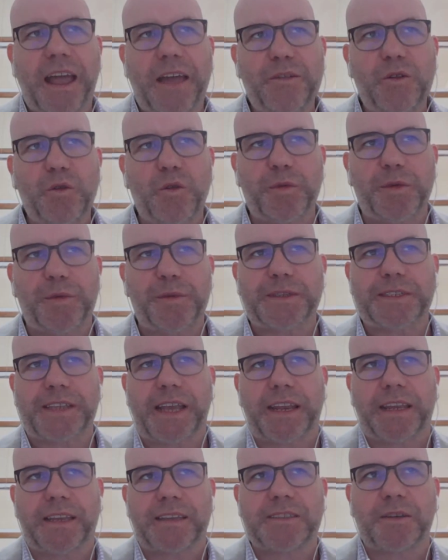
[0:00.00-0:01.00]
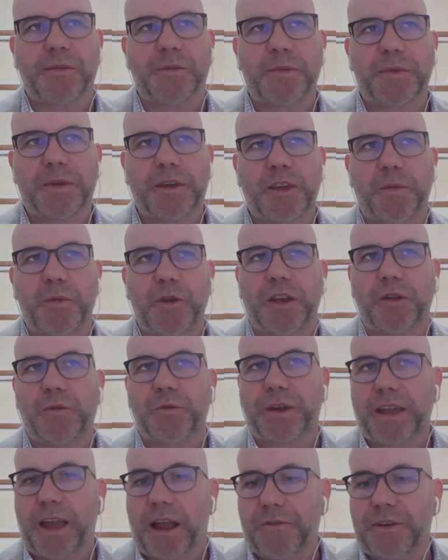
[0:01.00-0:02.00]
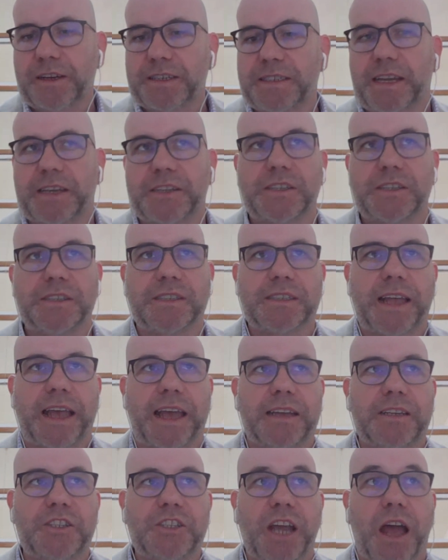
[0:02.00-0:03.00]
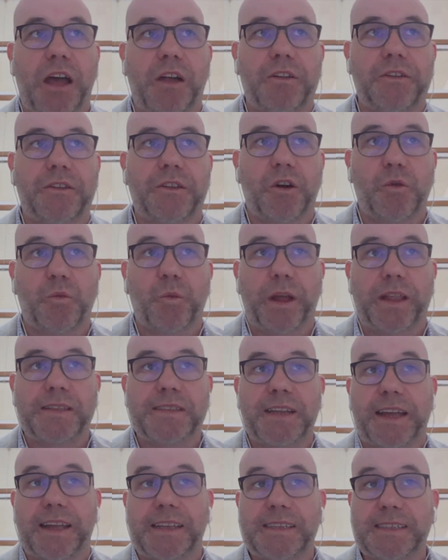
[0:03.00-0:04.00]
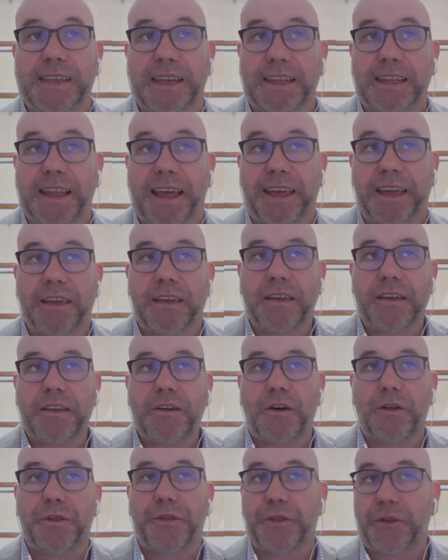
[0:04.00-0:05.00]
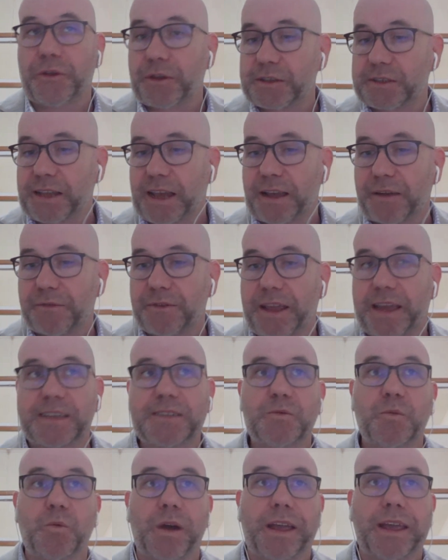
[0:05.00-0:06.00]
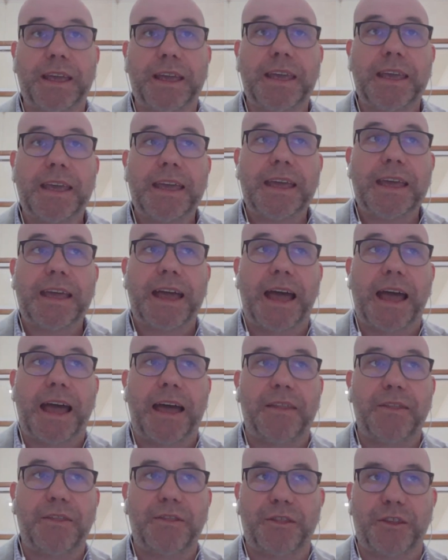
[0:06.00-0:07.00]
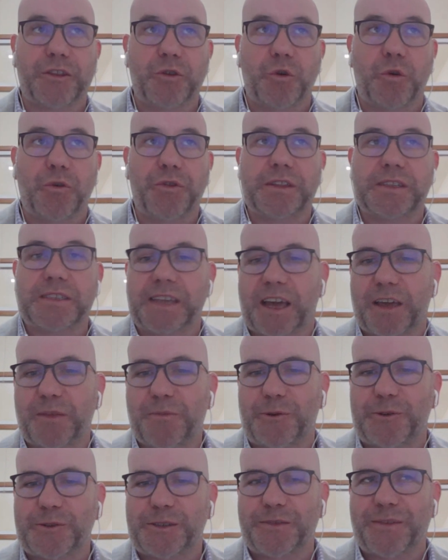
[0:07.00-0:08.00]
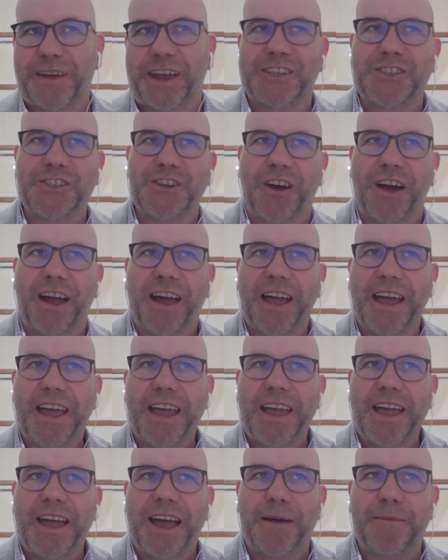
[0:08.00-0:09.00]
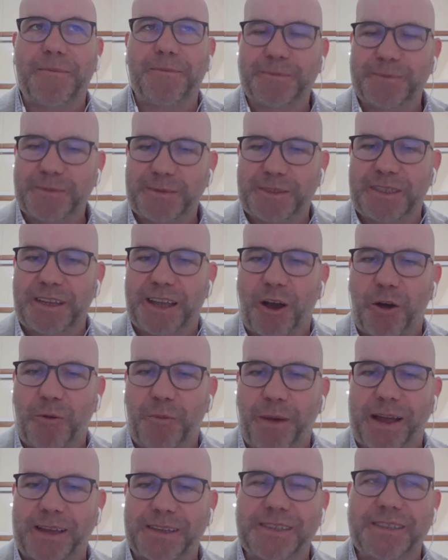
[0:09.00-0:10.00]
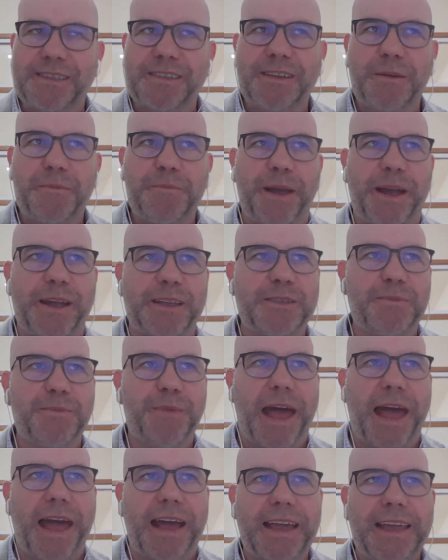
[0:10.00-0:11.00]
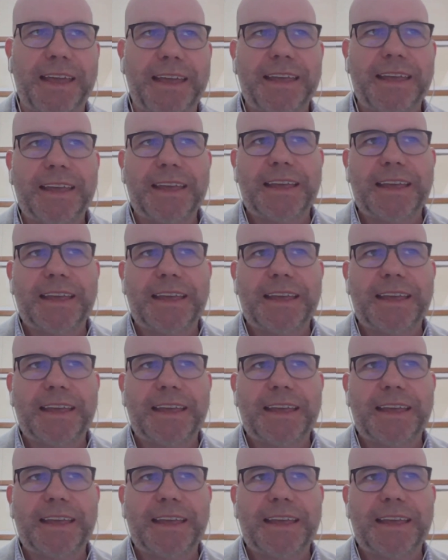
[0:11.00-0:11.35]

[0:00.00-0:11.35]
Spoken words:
David will be presenting some community recovery sessions at Charlton on Wednesday and Sea Lake on Thursday of next week, the north and south points of our shire, to help us bounce back.